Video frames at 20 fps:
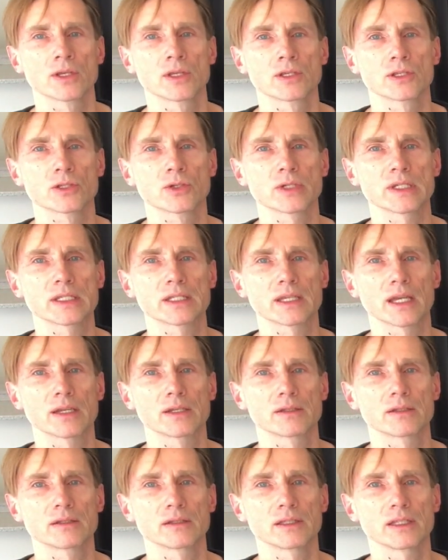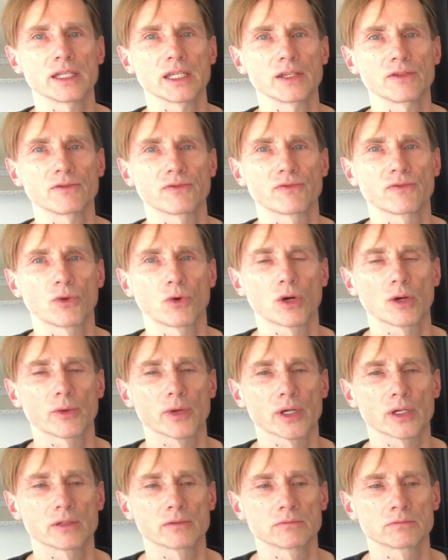So he said, lean
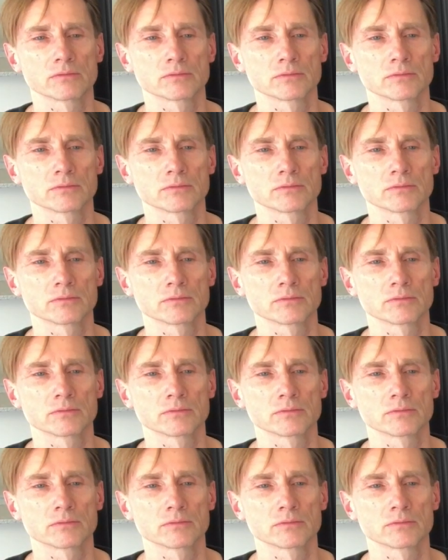forward.